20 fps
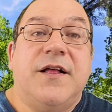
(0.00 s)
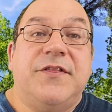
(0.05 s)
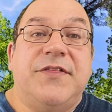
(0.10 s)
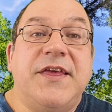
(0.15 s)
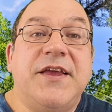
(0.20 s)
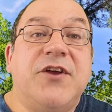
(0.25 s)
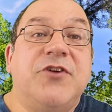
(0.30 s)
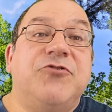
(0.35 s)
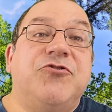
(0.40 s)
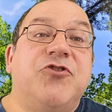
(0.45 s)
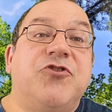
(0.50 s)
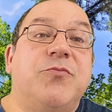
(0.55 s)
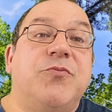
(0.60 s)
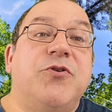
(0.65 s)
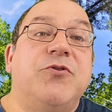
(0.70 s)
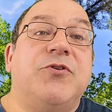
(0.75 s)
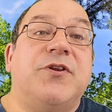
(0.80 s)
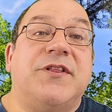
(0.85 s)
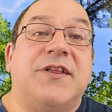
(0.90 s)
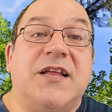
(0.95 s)
They
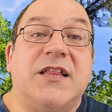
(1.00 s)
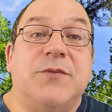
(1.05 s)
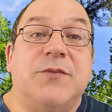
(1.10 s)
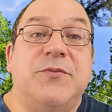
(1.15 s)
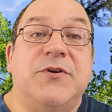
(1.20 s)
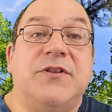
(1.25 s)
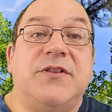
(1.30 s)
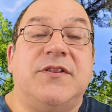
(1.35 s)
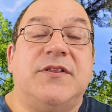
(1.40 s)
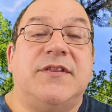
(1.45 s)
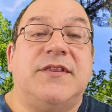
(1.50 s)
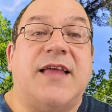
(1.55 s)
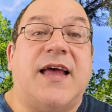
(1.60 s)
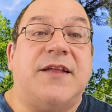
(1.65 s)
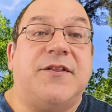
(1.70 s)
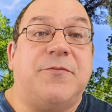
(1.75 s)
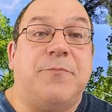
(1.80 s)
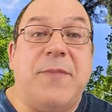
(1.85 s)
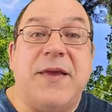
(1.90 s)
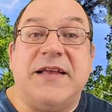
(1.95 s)
contribute an element
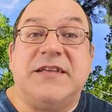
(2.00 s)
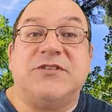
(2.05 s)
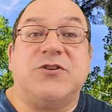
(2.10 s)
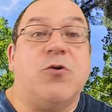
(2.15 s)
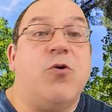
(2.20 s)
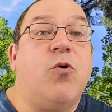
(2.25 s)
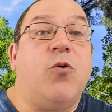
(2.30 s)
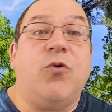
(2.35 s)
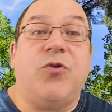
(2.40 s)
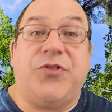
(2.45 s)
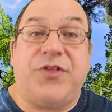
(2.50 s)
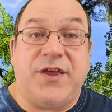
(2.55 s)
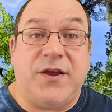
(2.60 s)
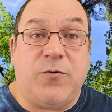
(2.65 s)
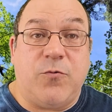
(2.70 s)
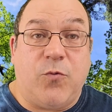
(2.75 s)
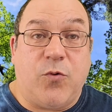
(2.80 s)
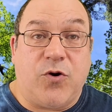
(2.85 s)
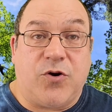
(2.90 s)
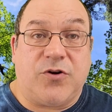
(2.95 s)
that makes the whole
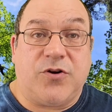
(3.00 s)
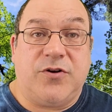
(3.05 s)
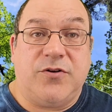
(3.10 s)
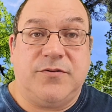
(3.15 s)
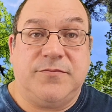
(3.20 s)
thing work.